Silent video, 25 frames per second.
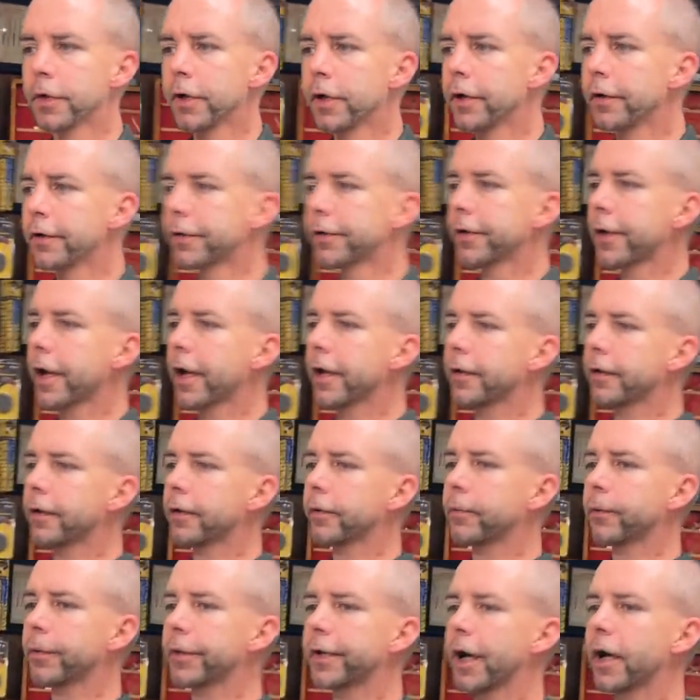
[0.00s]
And today
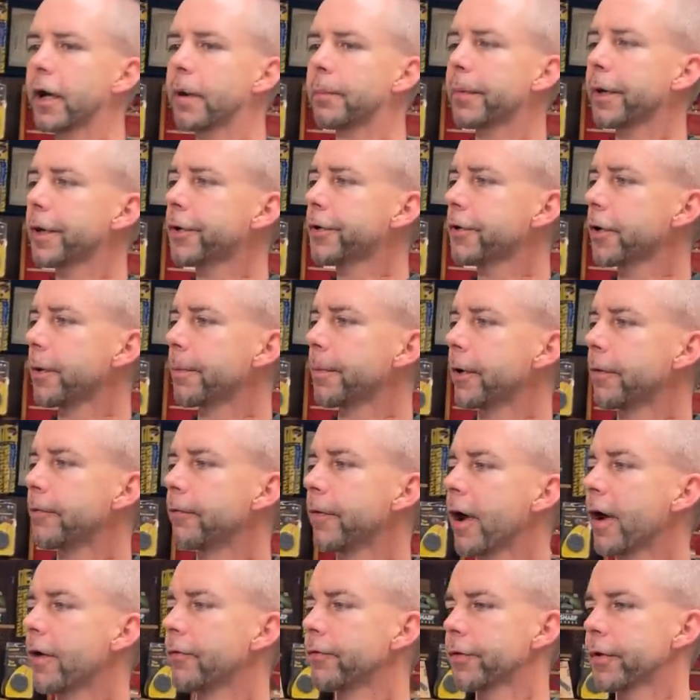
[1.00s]
there we got a big shipment of
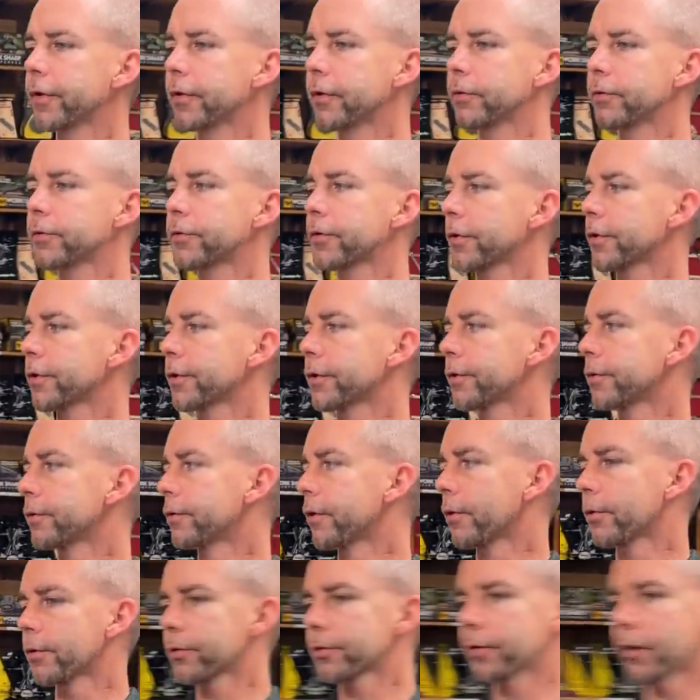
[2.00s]
knives in, so you can
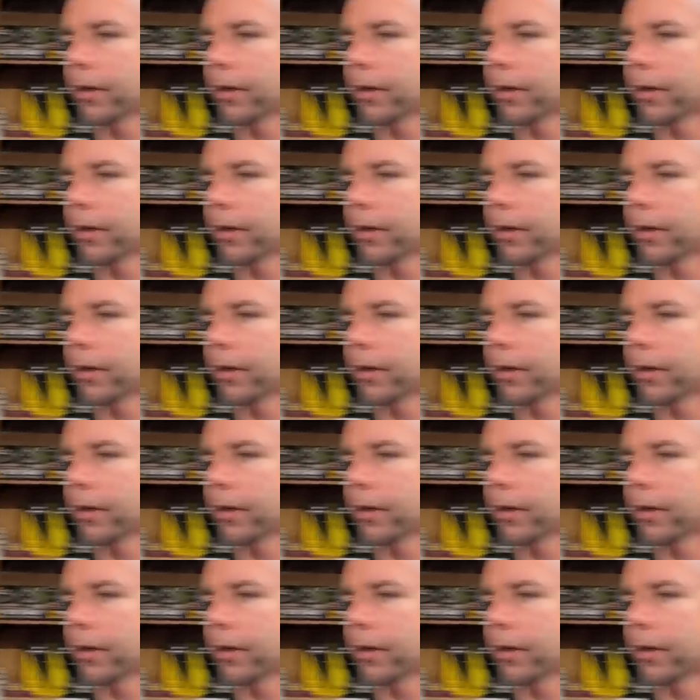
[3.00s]
notice